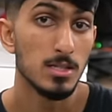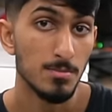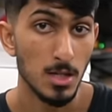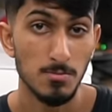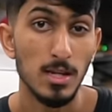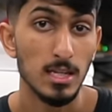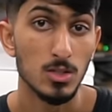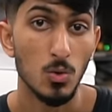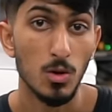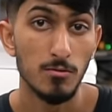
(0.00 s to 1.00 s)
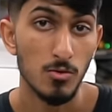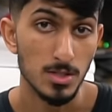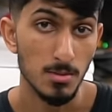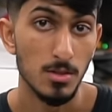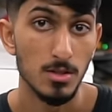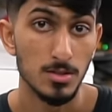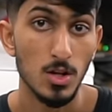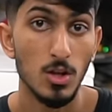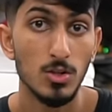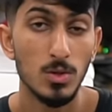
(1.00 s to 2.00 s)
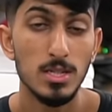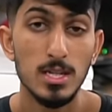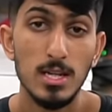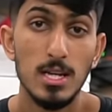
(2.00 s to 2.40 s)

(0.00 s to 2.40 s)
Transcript: sometimes might get torn for some of the solenoids.